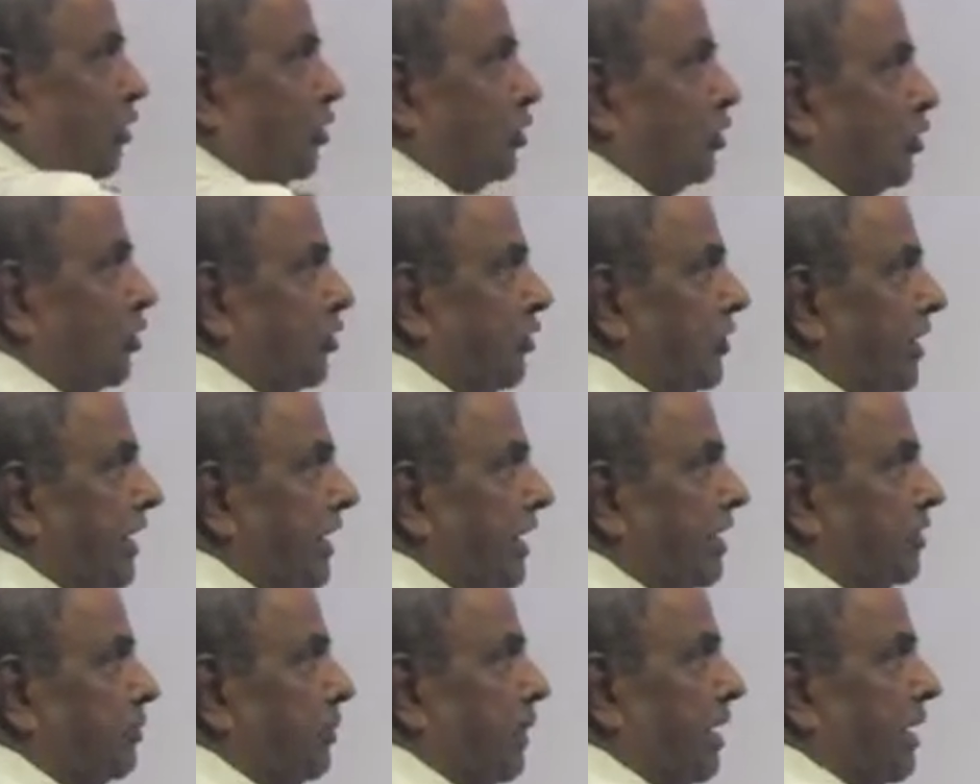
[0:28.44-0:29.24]
through the
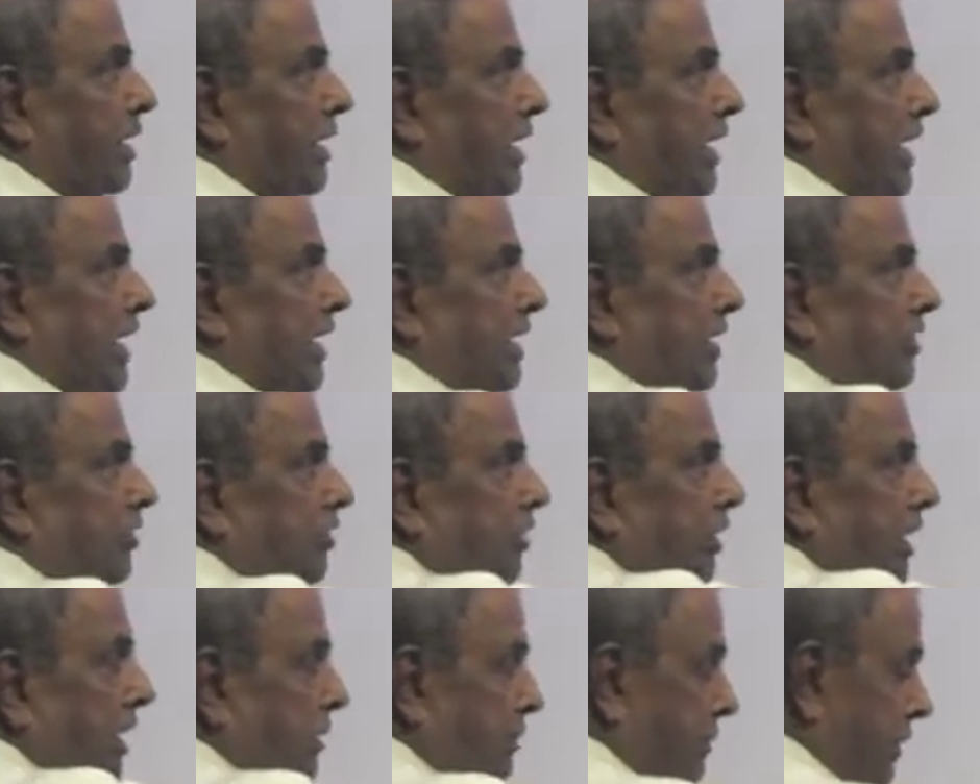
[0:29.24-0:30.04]
next part later. So
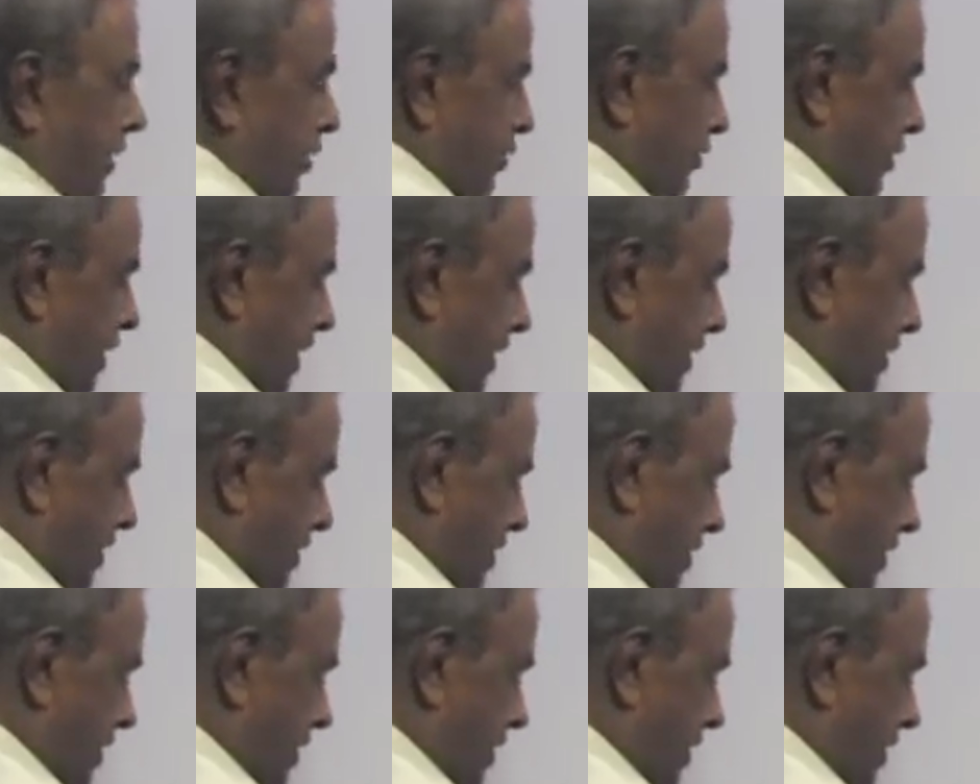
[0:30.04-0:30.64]
let me do that.